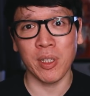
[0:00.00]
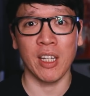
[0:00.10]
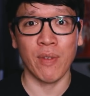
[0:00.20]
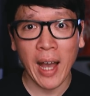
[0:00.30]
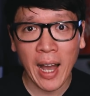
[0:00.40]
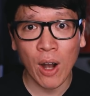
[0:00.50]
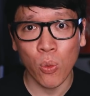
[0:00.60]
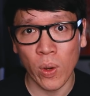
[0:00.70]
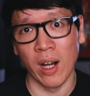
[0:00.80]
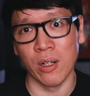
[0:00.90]
believe how
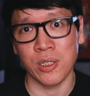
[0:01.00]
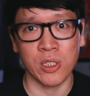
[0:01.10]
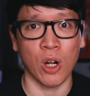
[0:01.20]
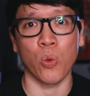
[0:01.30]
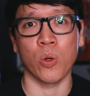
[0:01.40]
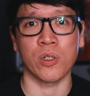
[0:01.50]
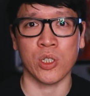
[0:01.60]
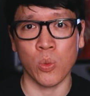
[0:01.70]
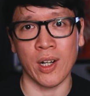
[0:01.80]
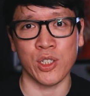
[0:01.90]
well Star Wars
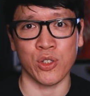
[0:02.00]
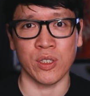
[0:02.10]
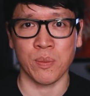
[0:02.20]
Squadrons